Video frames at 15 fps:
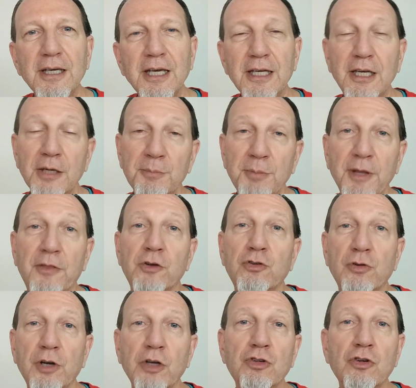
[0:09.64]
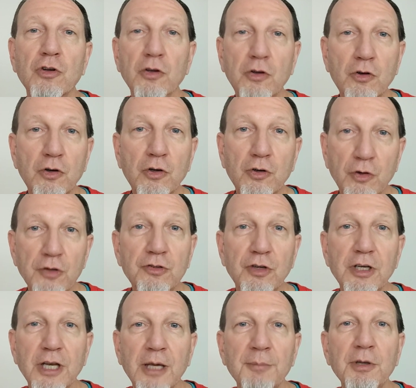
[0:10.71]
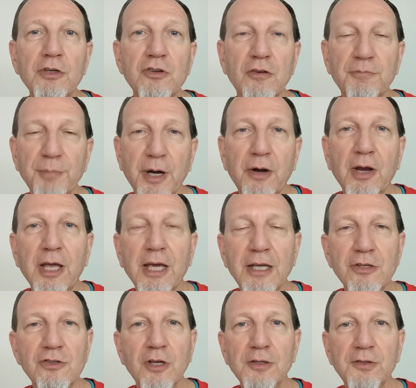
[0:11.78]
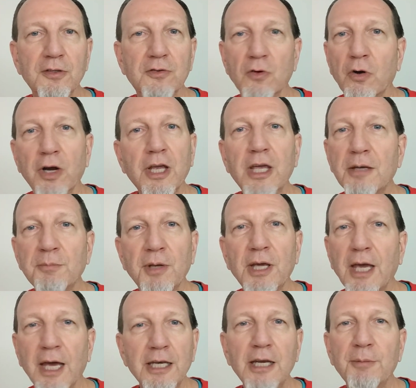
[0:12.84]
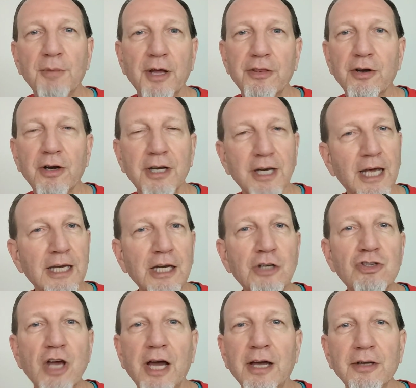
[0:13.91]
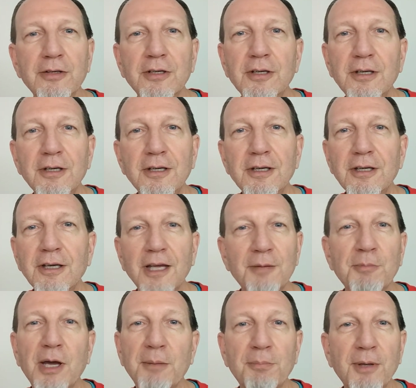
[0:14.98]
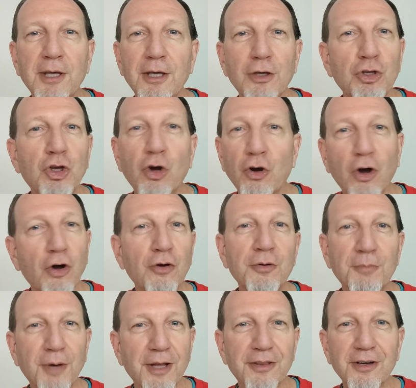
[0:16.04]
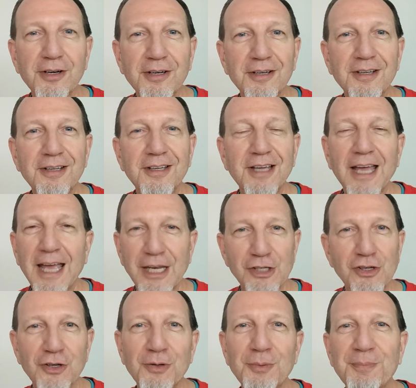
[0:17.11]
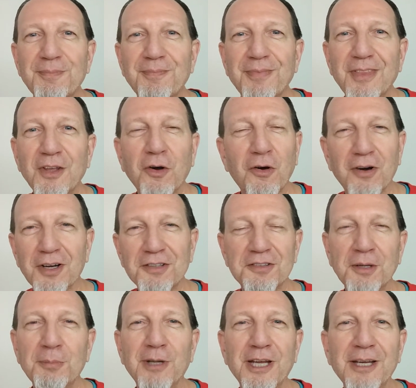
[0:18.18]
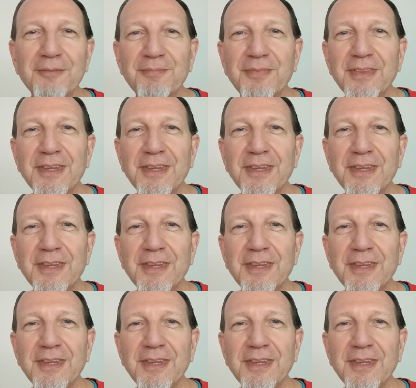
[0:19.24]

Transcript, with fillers: It can be the traditional Christian image of Mary and Jesus, or it can be any mother and any child. It might be your own mother and you, or a sibling.